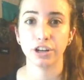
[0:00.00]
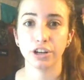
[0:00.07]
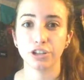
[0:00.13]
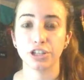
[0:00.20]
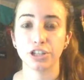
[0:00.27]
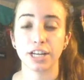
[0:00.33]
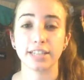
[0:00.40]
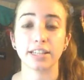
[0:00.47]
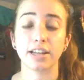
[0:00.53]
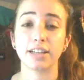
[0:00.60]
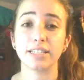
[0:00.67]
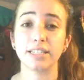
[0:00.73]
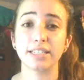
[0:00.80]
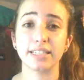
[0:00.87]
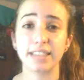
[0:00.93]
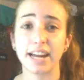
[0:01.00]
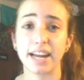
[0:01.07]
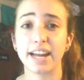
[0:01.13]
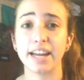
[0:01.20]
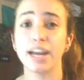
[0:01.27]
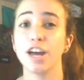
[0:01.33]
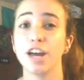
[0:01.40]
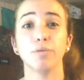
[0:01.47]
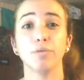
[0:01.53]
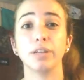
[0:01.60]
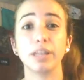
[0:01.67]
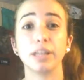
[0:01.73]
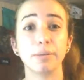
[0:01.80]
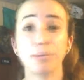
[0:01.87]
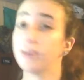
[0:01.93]
She has a lot to say,
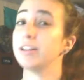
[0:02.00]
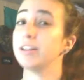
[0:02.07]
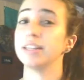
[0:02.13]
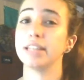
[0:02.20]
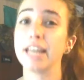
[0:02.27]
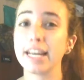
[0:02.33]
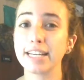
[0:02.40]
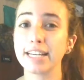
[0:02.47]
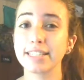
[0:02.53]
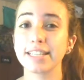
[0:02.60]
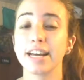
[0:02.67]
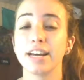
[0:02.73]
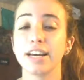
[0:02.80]
really important things.